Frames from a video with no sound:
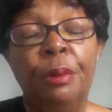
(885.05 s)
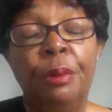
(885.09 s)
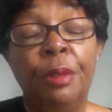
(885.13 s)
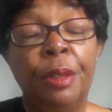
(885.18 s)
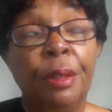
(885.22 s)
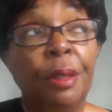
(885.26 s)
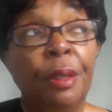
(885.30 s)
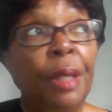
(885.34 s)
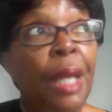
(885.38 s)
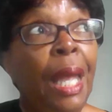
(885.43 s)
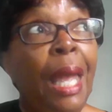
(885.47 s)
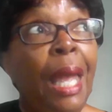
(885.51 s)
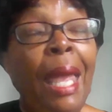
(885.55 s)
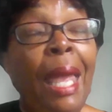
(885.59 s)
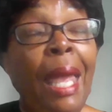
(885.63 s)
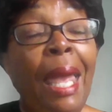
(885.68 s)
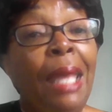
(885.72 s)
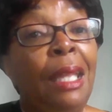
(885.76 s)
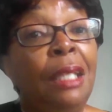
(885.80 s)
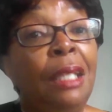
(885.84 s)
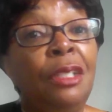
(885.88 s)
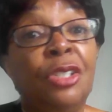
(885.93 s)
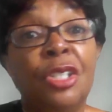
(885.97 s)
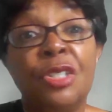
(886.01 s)
were,
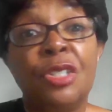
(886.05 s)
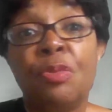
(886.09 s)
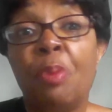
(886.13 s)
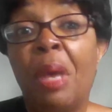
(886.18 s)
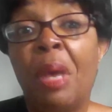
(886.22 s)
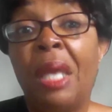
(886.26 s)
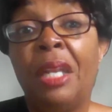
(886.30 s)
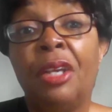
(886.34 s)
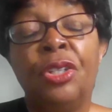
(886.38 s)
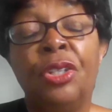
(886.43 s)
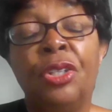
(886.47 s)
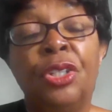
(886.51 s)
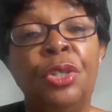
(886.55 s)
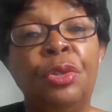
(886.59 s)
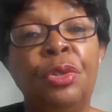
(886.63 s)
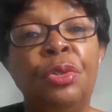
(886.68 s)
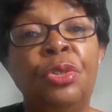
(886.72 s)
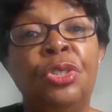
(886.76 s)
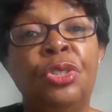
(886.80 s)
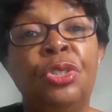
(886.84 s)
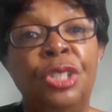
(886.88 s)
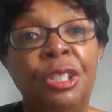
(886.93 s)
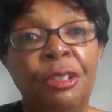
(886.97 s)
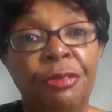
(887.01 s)
and it just made a
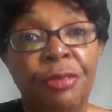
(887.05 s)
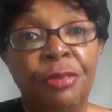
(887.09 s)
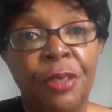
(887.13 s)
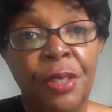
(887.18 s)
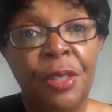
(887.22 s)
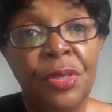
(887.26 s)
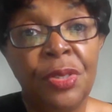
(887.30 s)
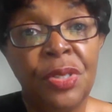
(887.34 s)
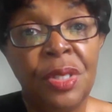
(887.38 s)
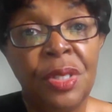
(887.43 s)
huge difference.